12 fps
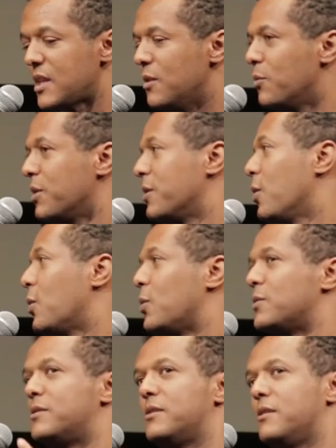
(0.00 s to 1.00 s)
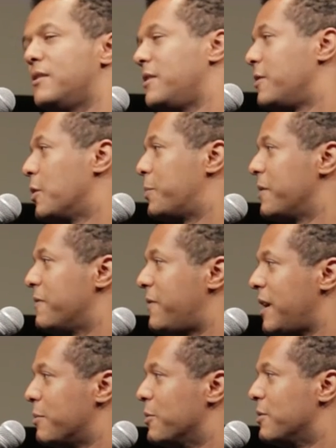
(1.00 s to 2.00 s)
with the old Ethiopian
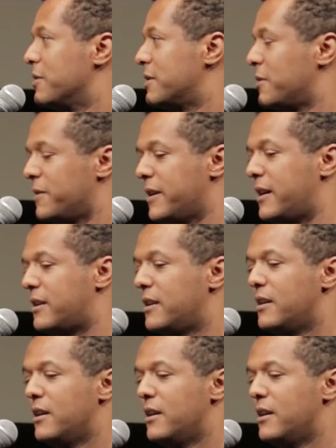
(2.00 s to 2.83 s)
fable and all that.